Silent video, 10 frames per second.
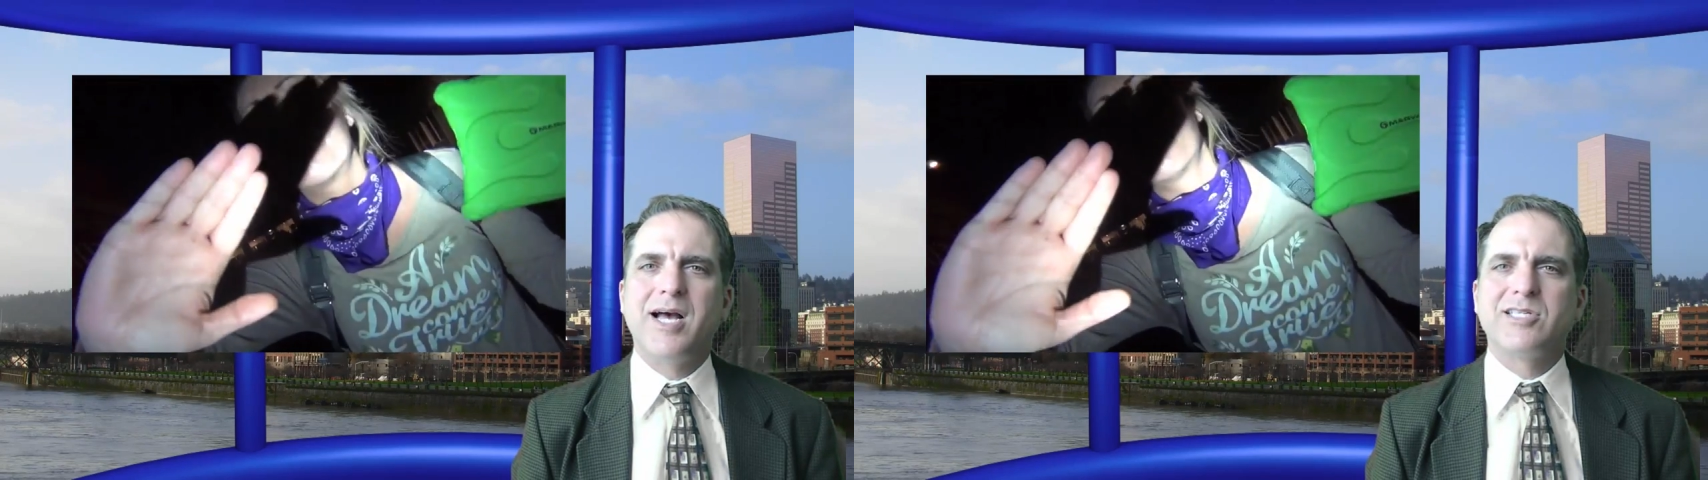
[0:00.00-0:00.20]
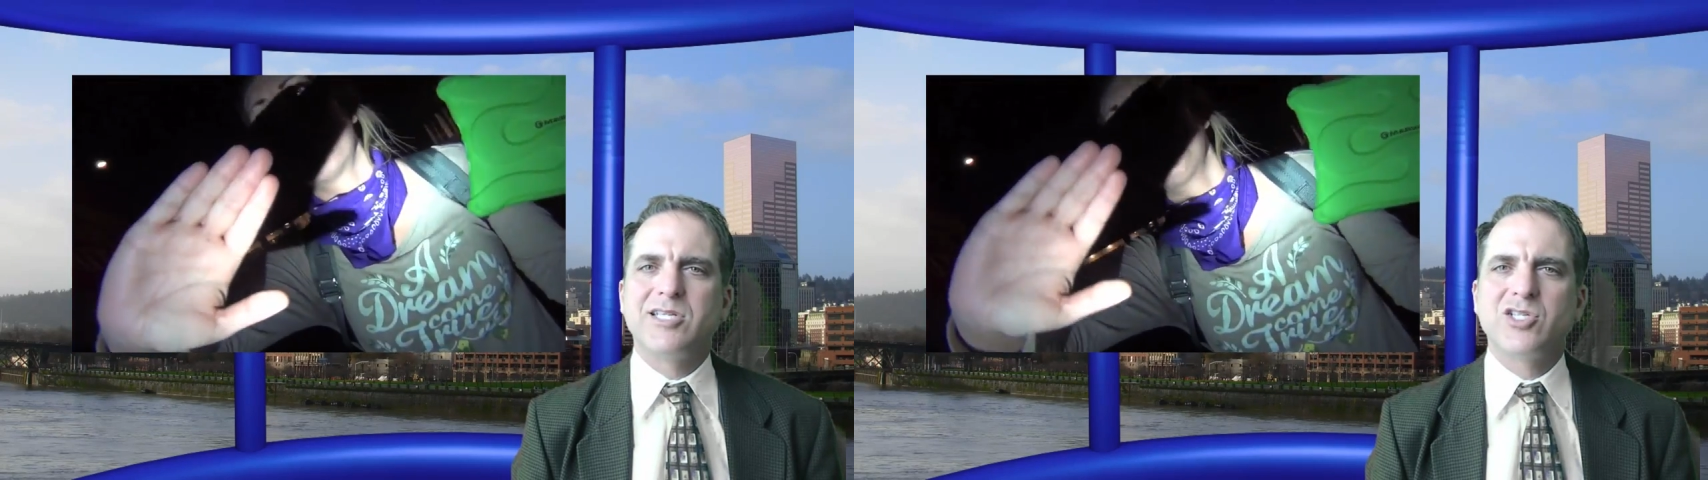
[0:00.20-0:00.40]

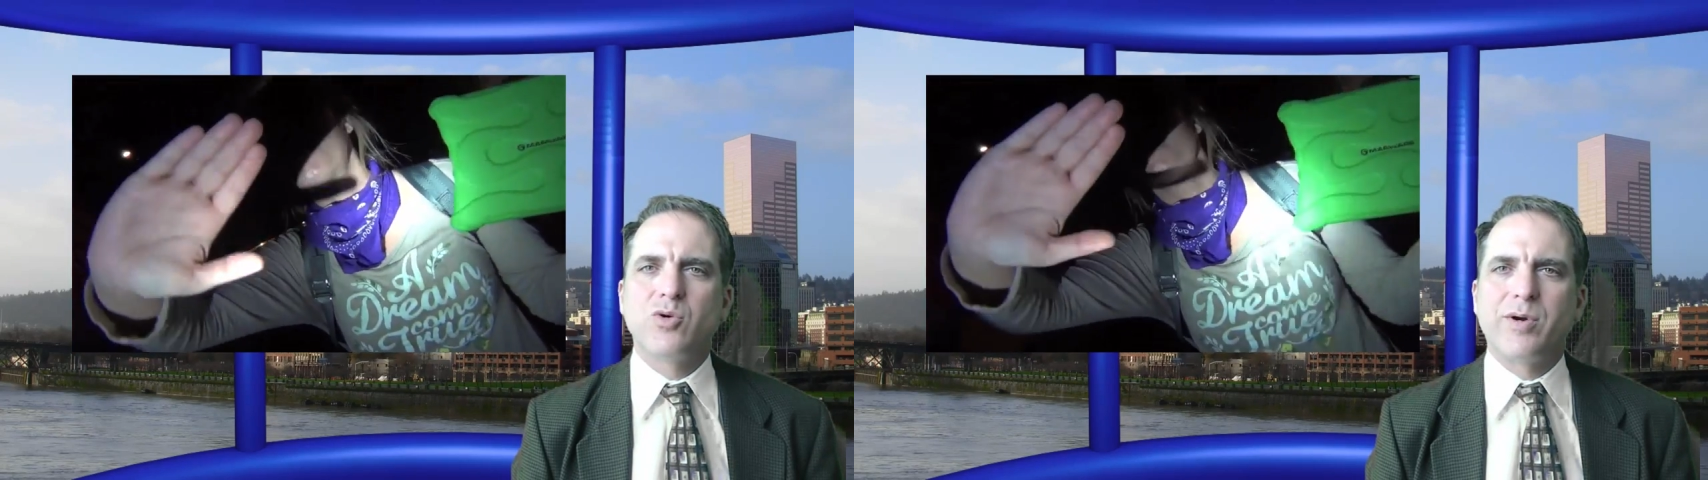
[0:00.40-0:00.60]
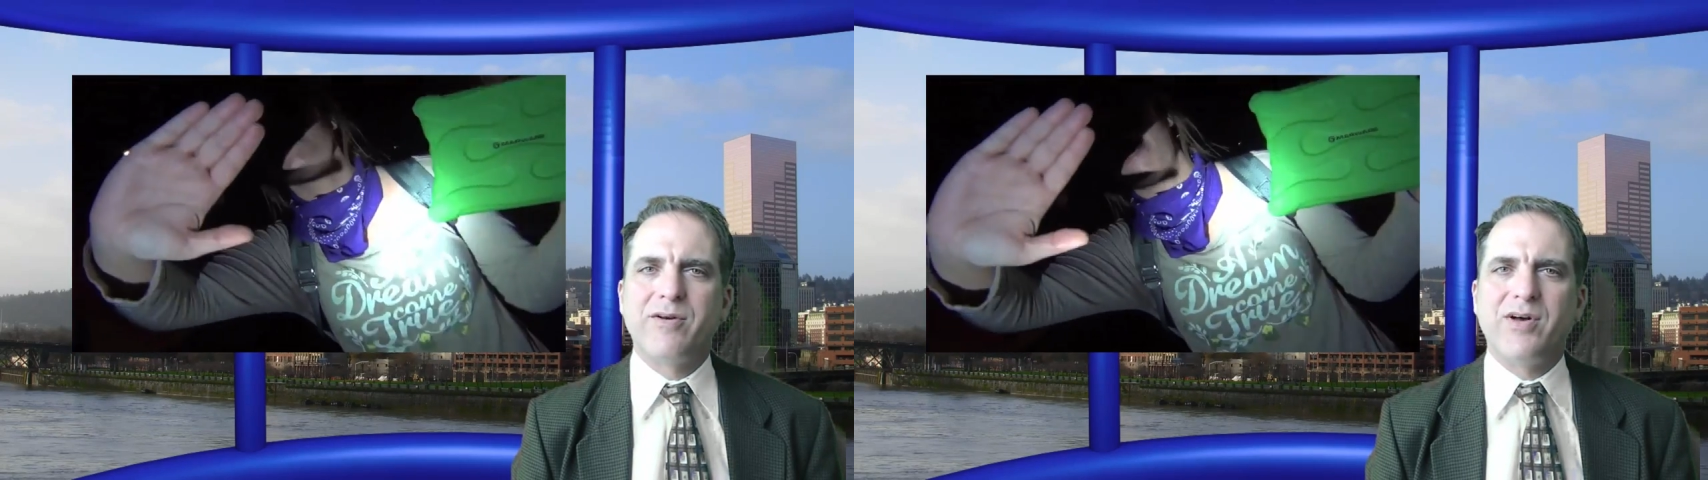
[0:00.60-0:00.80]
as this
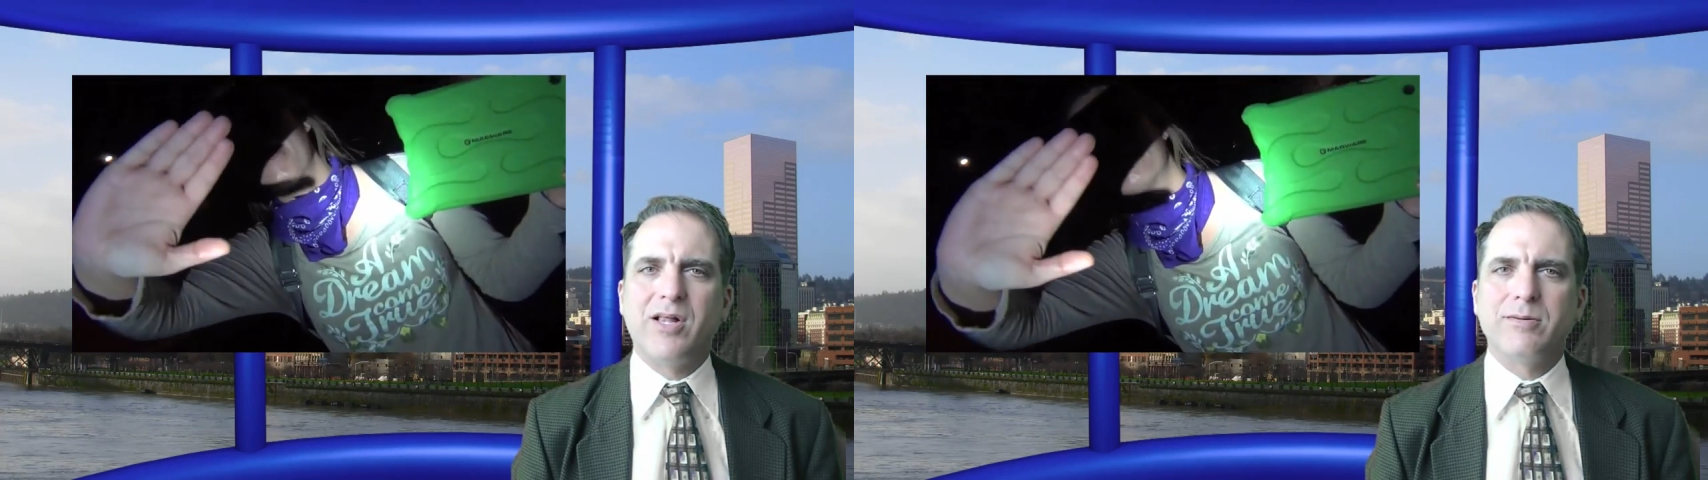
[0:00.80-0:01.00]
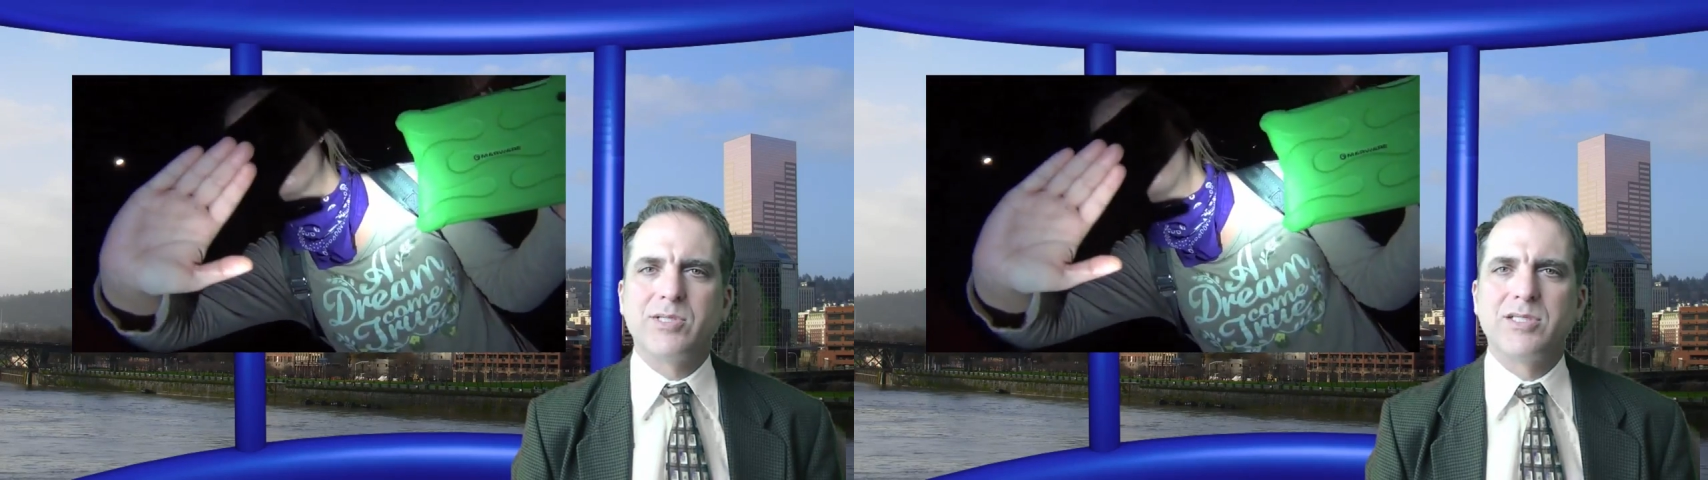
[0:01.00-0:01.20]
story
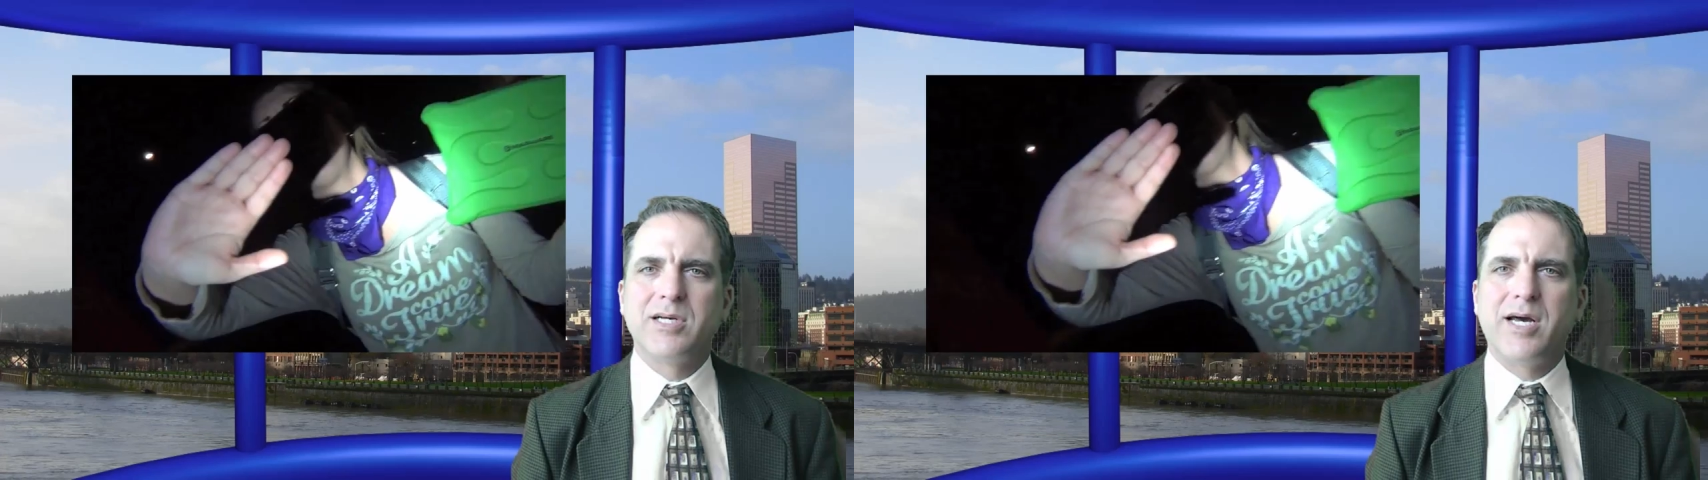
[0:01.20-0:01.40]
develops